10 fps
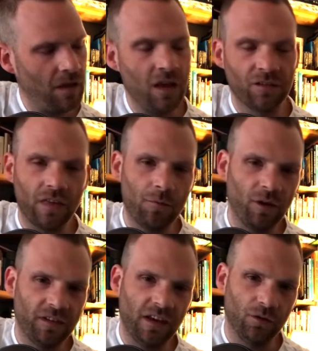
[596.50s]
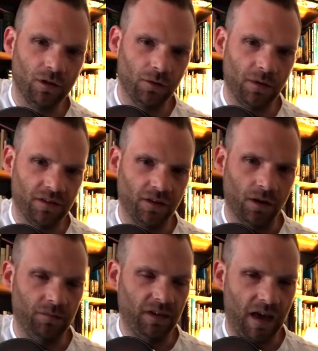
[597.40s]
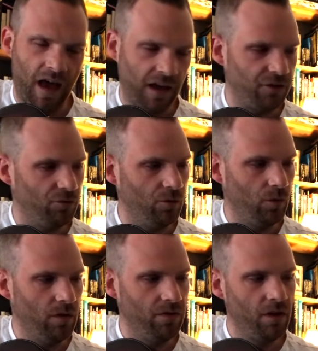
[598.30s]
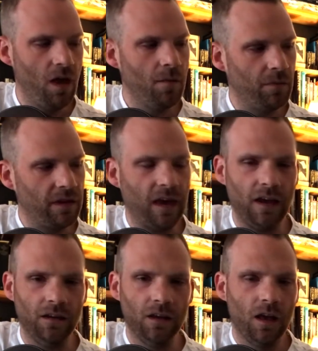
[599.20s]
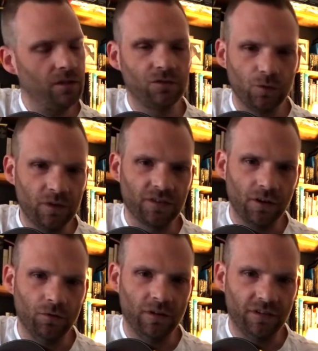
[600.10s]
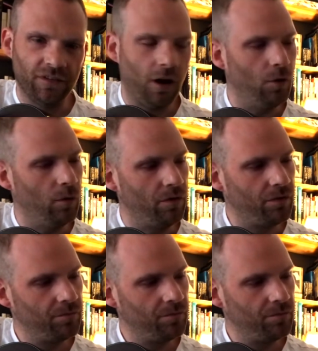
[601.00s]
So that might take you a little bit of time to get accurate with, but again, do it slowly to start with.